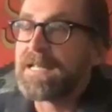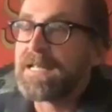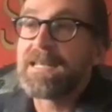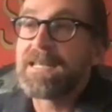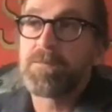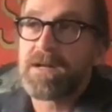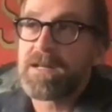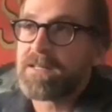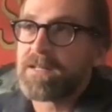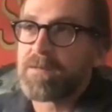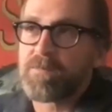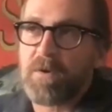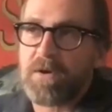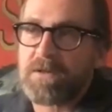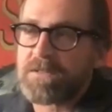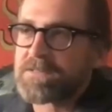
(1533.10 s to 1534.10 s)
And anybody that
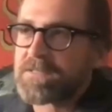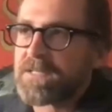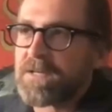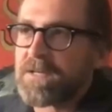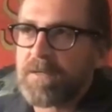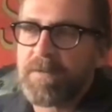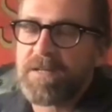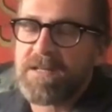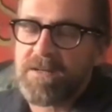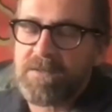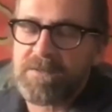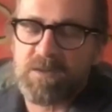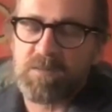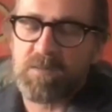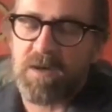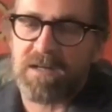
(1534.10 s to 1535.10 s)
purchases it or anybody that hears
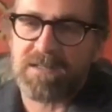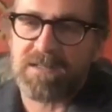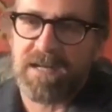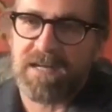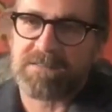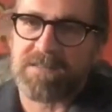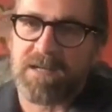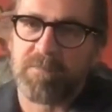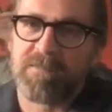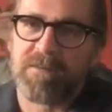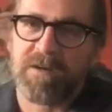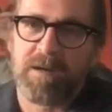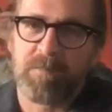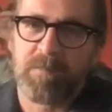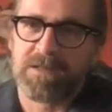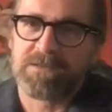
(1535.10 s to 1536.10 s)
this podcast, I'm
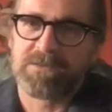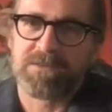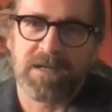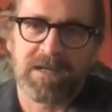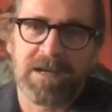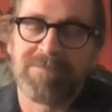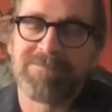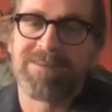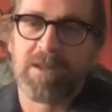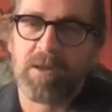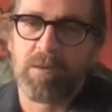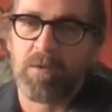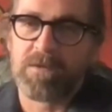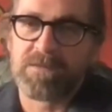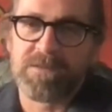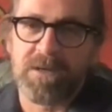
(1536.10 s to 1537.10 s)
very much like available.